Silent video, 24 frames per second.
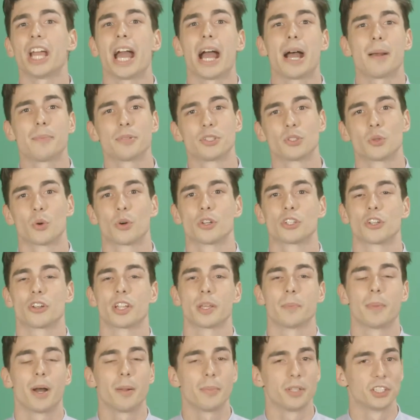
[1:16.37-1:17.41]
app stores are they
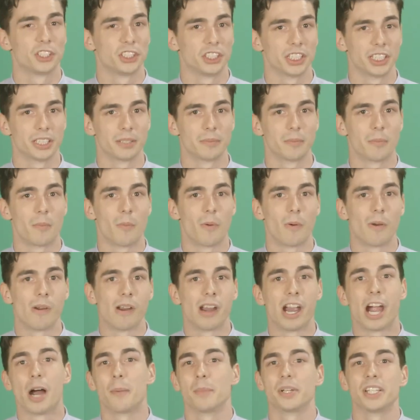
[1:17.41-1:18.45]
published in?
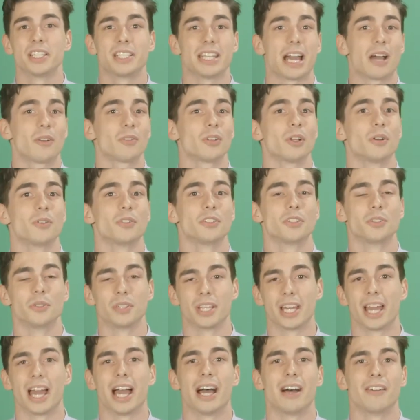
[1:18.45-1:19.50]
How many downloads do
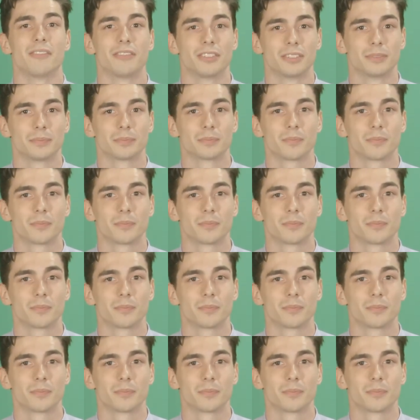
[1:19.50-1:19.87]
they have?